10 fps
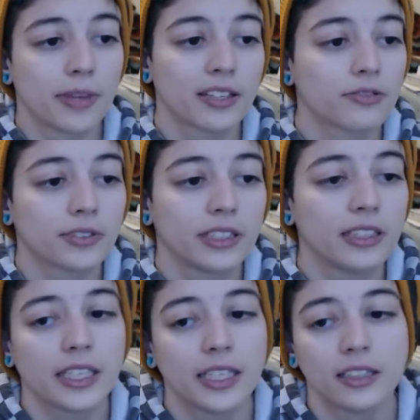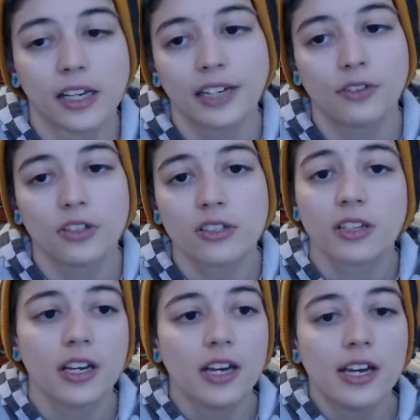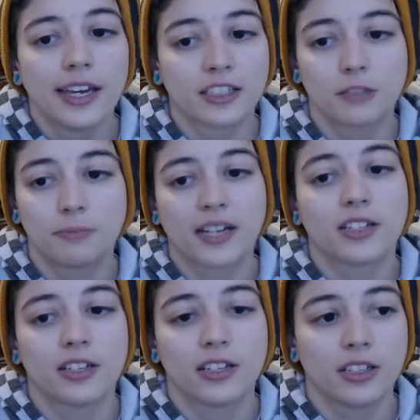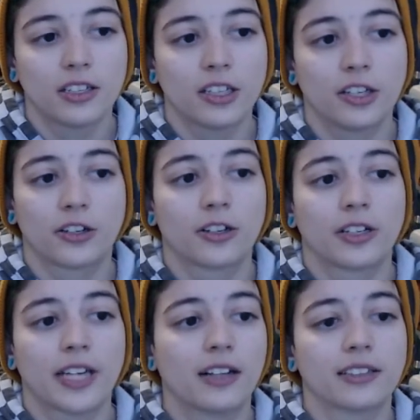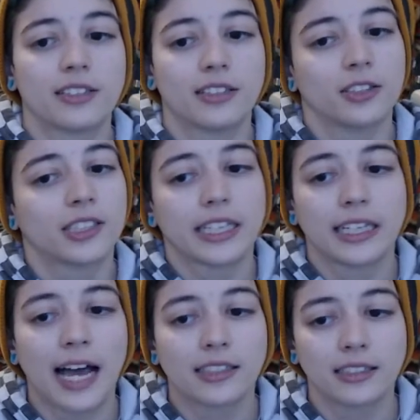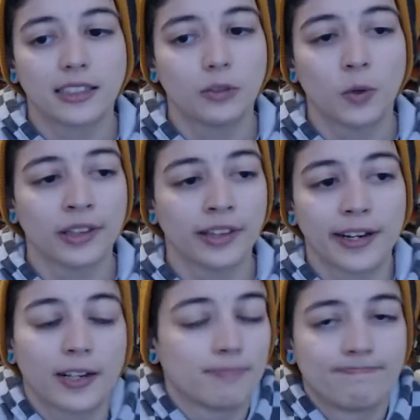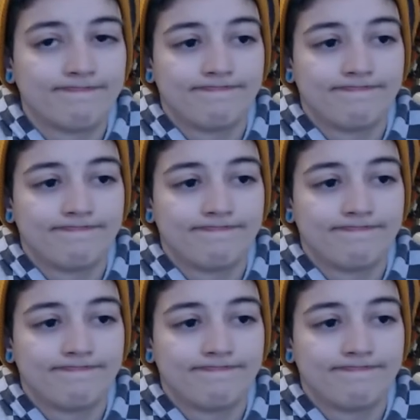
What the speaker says: That's really the key. Like, if you just expect your galaxy to look like a galaxy in one layer,